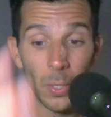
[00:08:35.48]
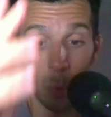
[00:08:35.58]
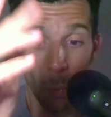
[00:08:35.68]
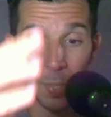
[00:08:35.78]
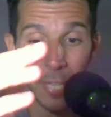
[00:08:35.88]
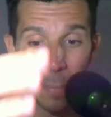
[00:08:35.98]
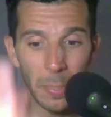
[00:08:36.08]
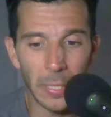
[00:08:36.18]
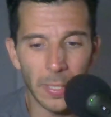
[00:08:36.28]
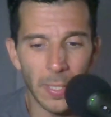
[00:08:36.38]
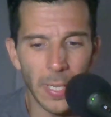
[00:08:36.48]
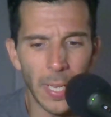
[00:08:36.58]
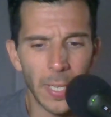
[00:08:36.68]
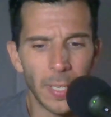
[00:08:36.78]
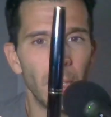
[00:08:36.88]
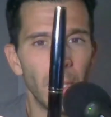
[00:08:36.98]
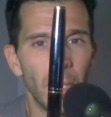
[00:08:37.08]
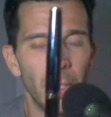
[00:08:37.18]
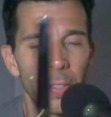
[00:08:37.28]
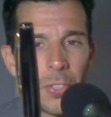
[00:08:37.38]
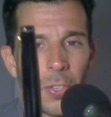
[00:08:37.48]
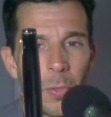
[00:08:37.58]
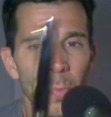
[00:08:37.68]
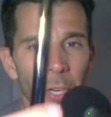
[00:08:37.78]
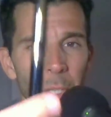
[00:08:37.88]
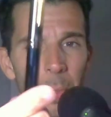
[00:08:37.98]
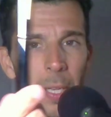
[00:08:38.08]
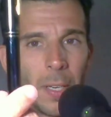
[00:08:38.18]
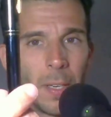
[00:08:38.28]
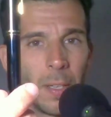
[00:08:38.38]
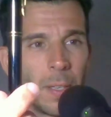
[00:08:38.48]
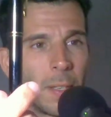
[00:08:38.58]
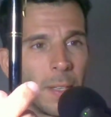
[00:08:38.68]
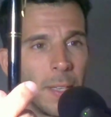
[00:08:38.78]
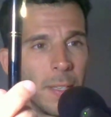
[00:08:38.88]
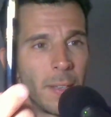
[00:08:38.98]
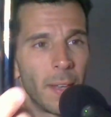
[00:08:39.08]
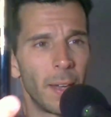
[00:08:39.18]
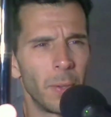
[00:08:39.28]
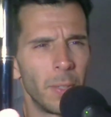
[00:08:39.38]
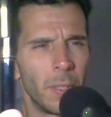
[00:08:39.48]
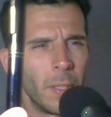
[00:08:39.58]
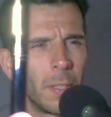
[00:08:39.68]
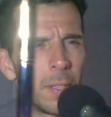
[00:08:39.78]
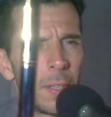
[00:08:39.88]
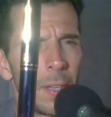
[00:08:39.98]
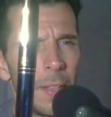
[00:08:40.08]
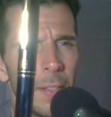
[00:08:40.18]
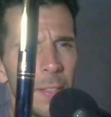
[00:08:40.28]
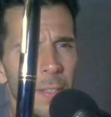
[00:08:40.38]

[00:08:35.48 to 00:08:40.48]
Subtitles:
With that being said, there's a new brush pen in town, and this